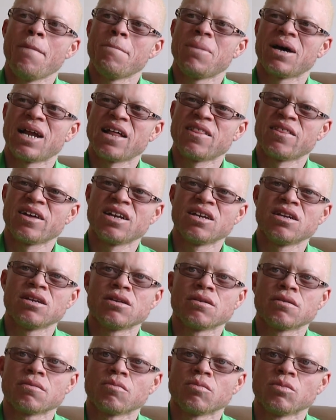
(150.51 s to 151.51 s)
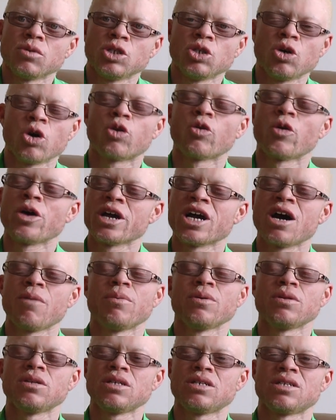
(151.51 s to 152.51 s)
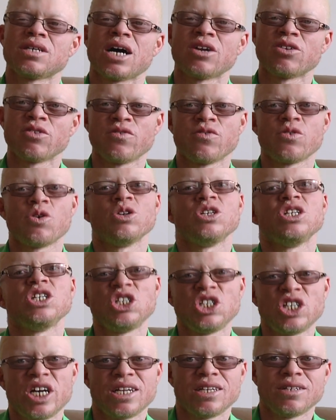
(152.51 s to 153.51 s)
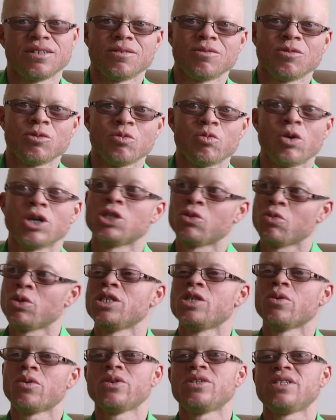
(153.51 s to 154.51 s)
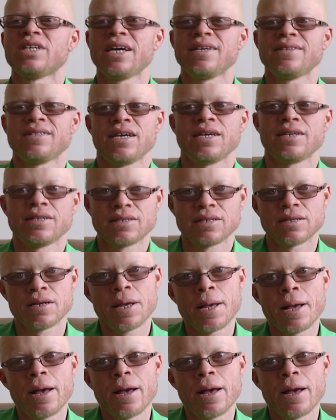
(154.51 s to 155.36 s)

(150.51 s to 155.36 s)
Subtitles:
But then, growing up with this kind of condition, which the word says is,